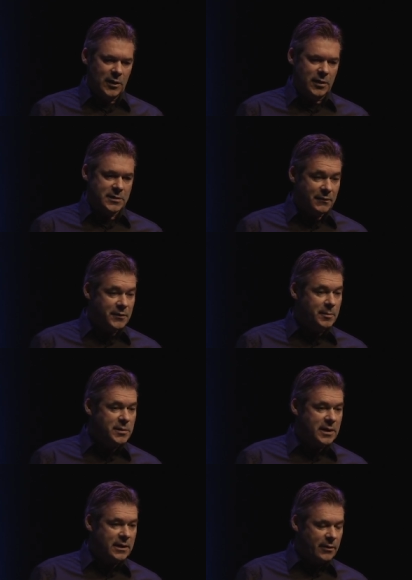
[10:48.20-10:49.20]
Uh, seventy uh,
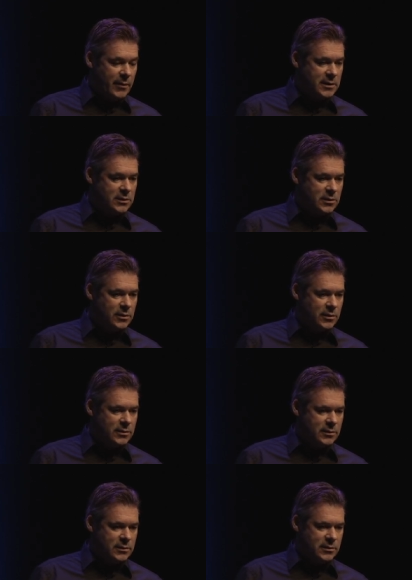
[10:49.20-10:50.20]
percent are registered
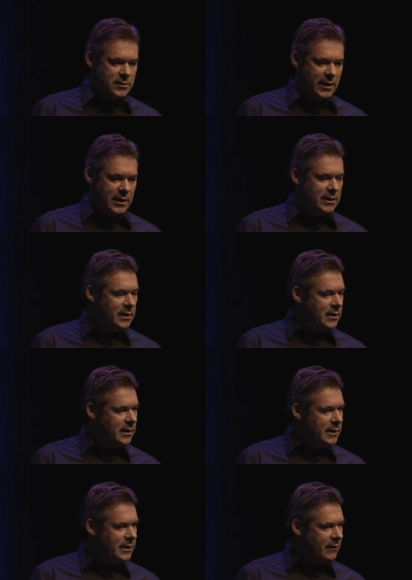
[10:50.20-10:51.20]
nurses, and
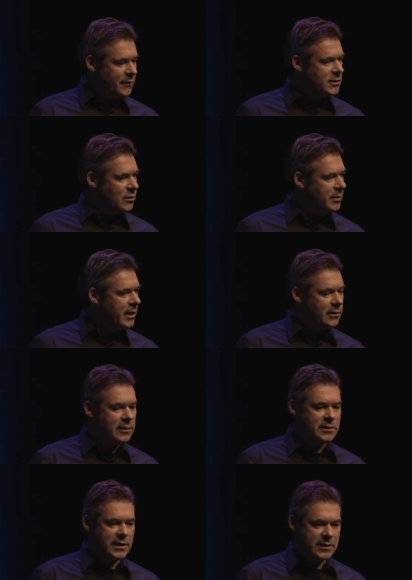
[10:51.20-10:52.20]
in the average home care
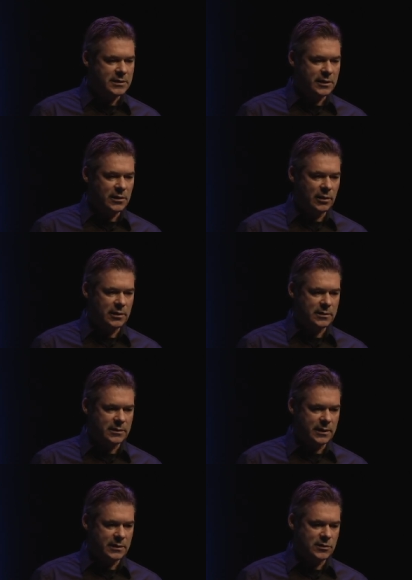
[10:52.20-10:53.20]
organization in
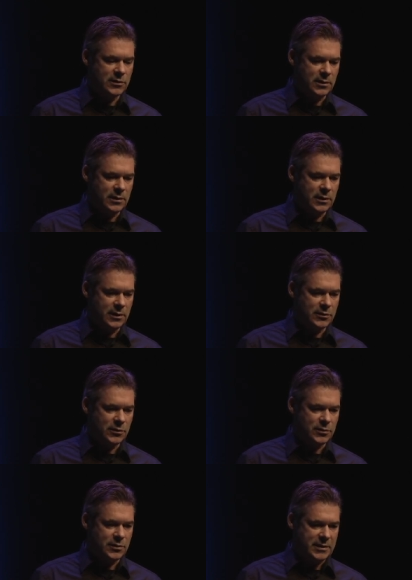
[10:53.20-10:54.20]
Holland, it's uh,
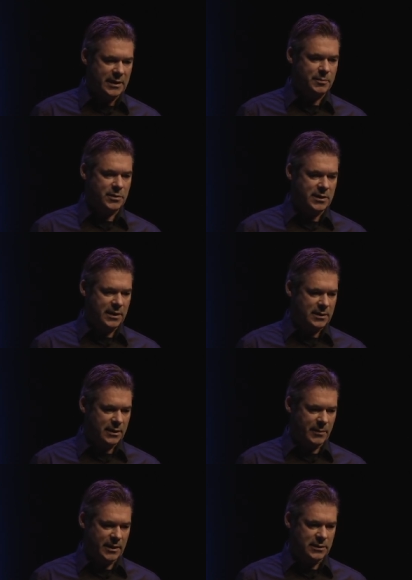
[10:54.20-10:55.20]
just ten percent
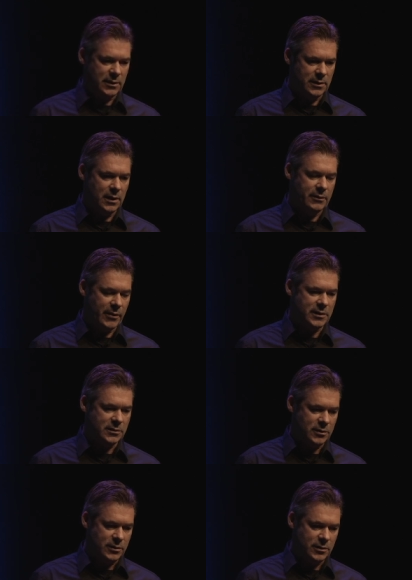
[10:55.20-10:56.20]
are bachelor uh,
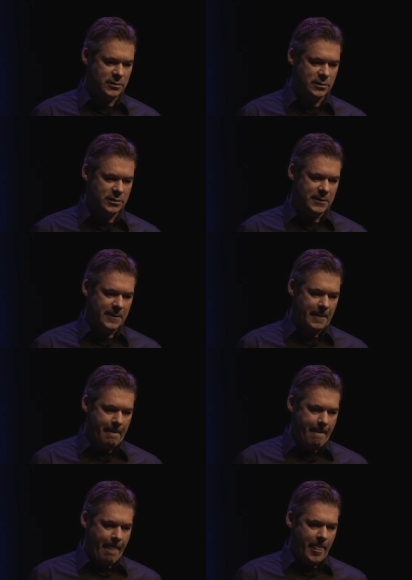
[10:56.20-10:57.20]
registered nurses.
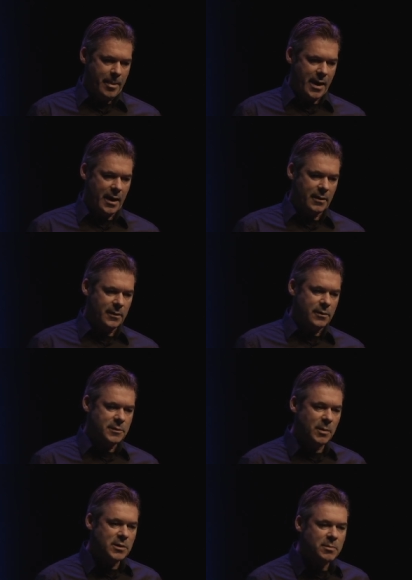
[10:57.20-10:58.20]
They are
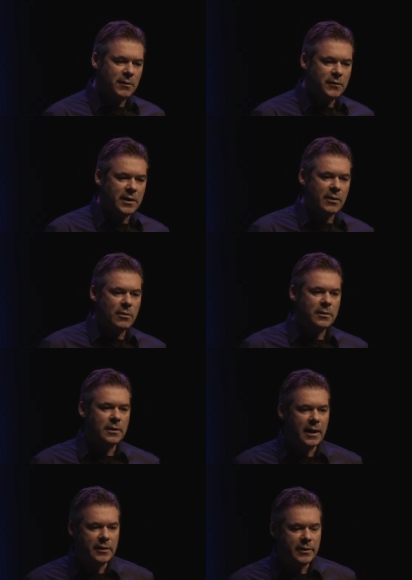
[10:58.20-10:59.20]
responsible for their own
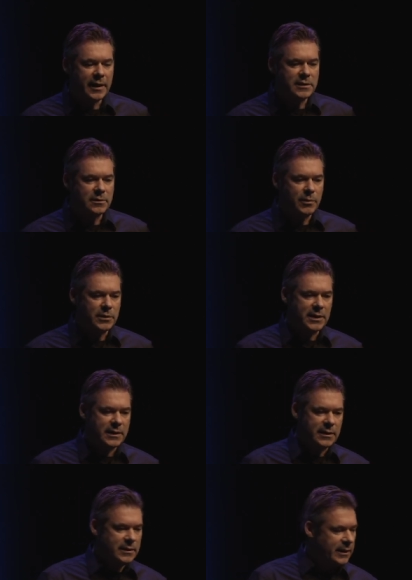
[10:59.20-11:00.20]
education
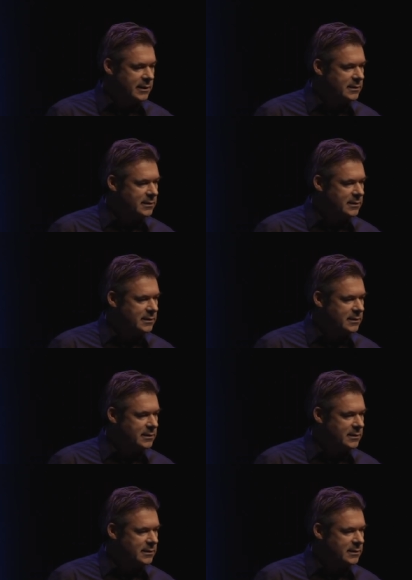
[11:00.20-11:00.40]
budget. They